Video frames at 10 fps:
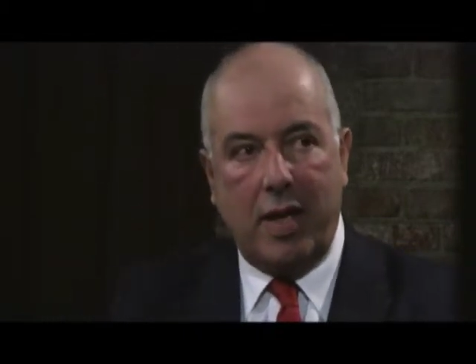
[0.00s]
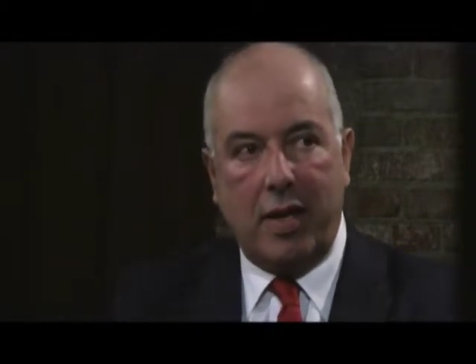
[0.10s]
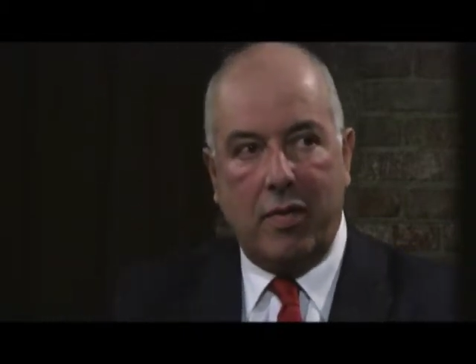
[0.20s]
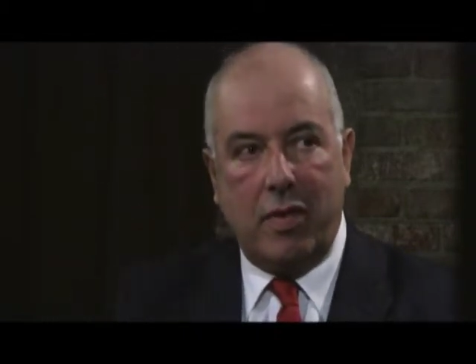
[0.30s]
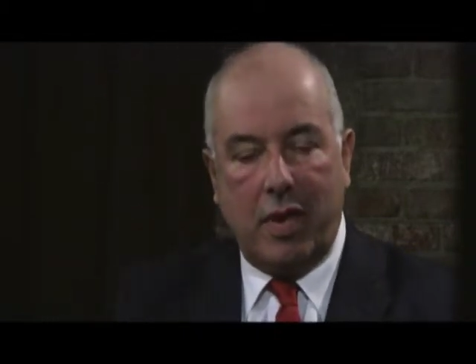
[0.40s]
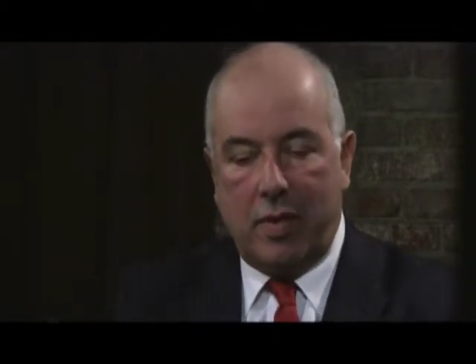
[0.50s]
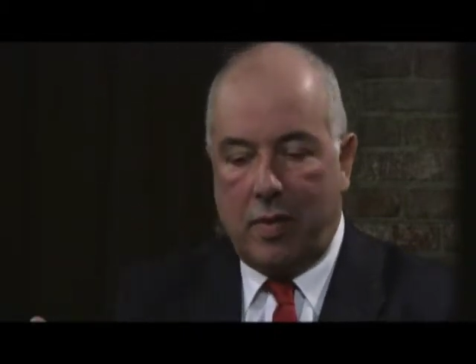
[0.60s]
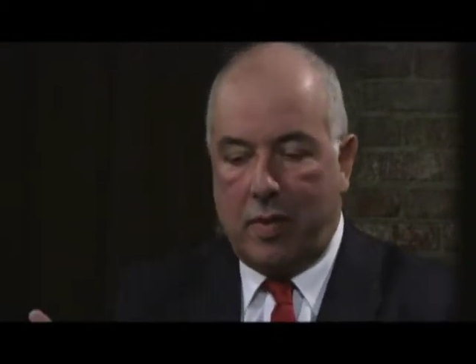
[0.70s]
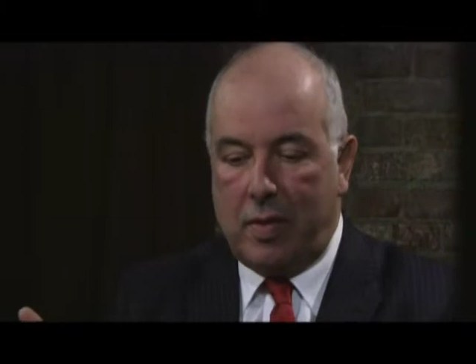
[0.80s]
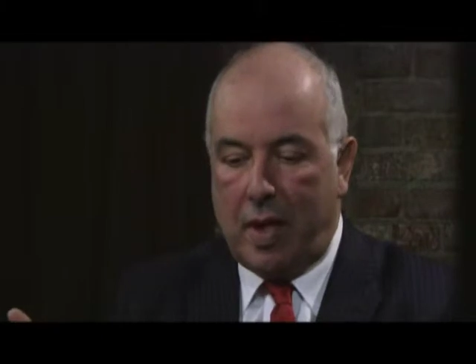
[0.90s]
That the
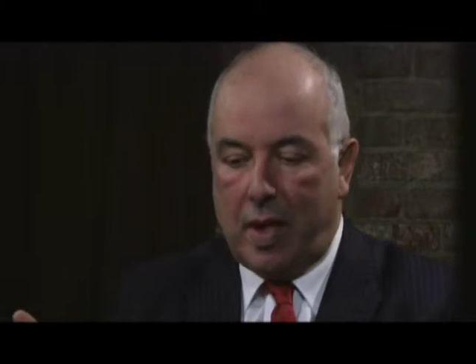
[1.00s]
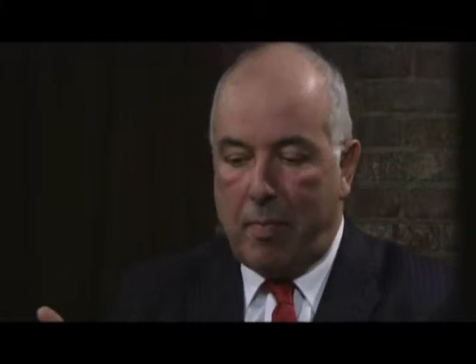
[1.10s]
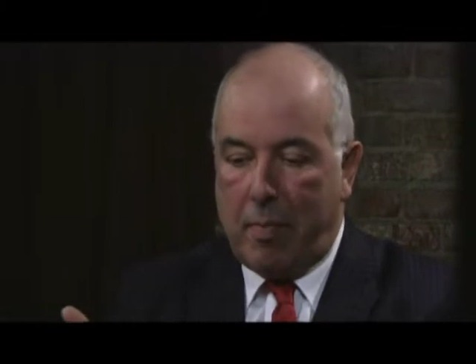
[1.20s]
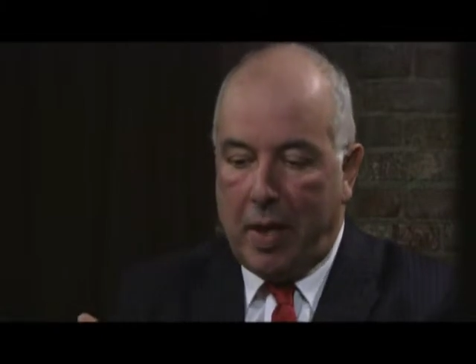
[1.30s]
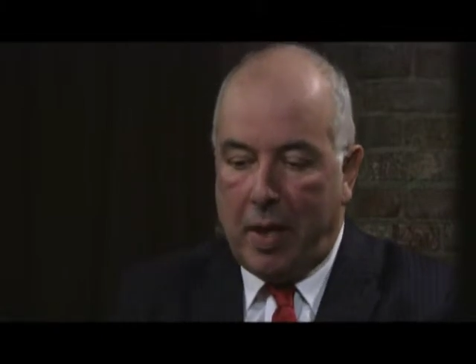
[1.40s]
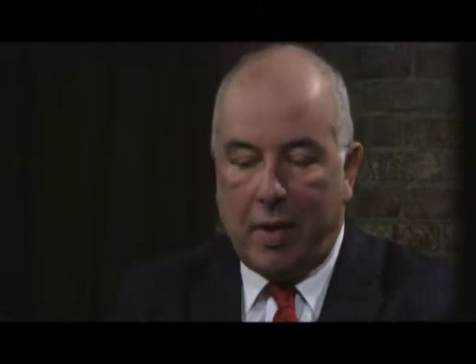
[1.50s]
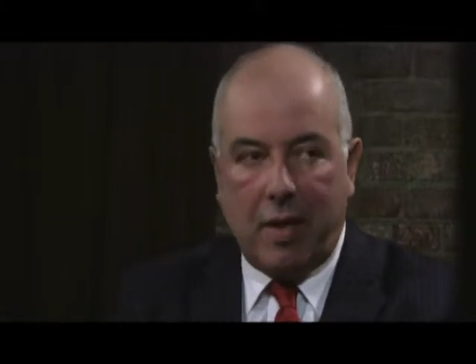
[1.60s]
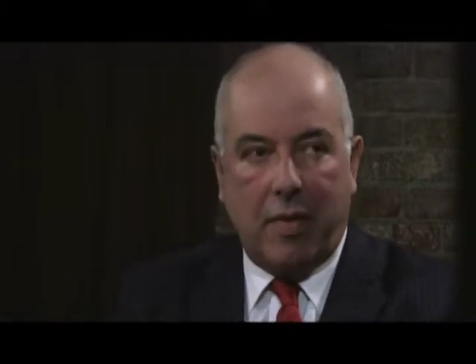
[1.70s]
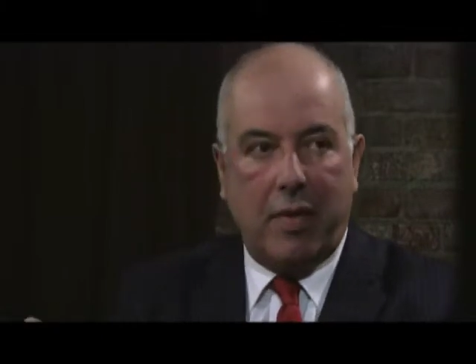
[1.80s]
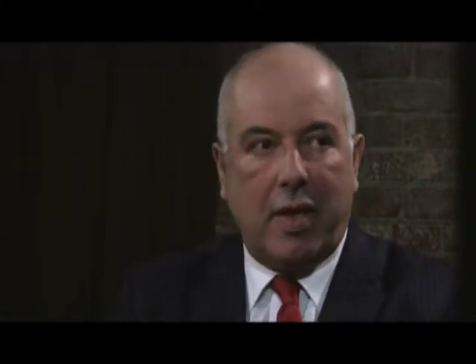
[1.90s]

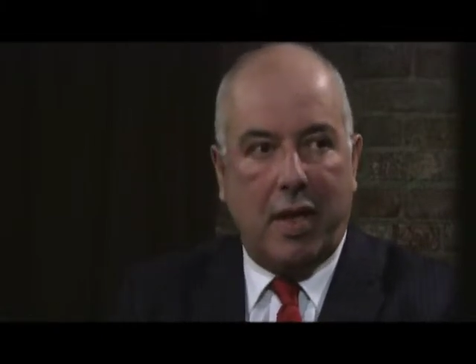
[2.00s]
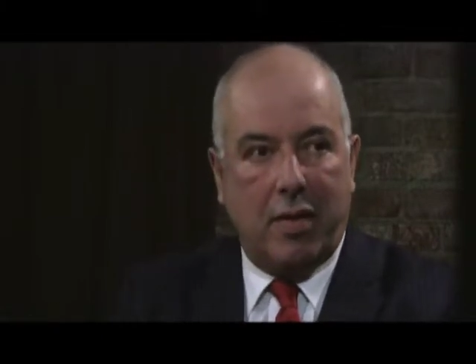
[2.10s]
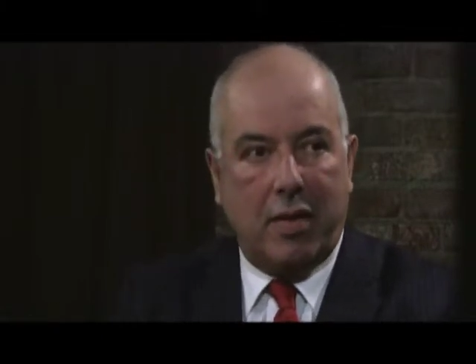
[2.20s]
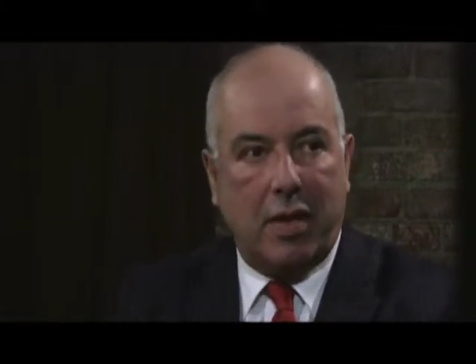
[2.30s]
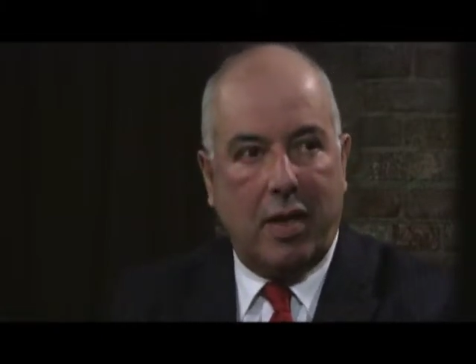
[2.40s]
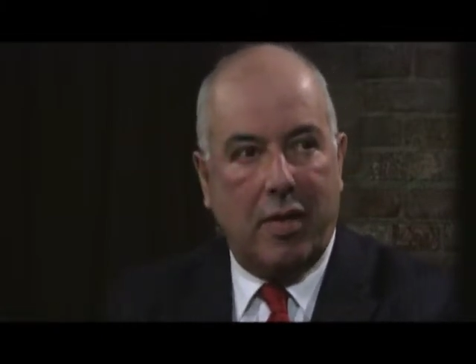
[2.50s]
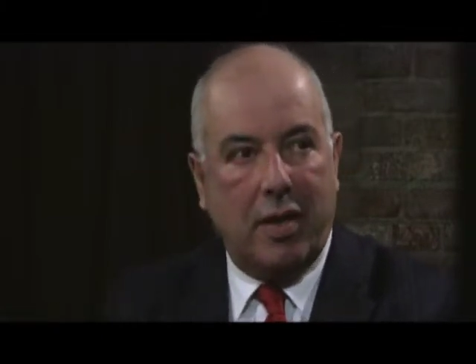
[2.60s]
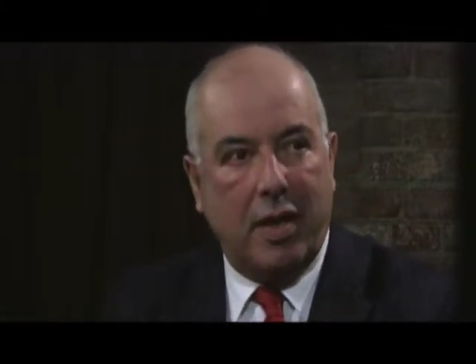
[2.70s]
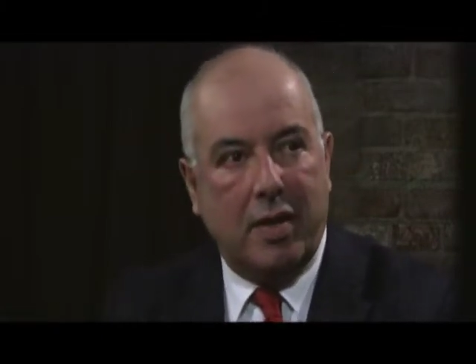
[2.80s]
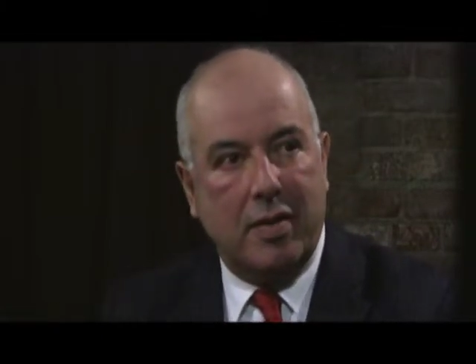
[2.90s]
sustainability of the country
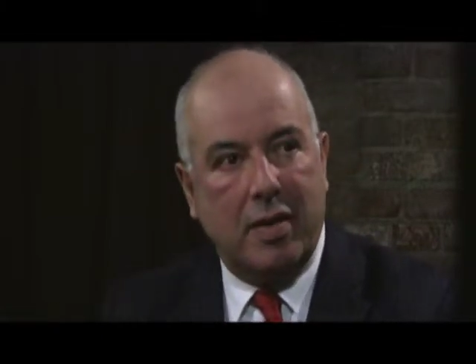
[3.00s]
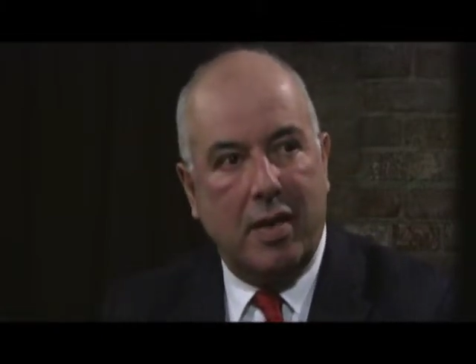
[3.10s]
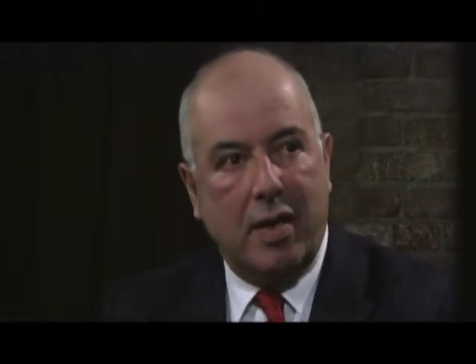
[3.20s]
nowadays.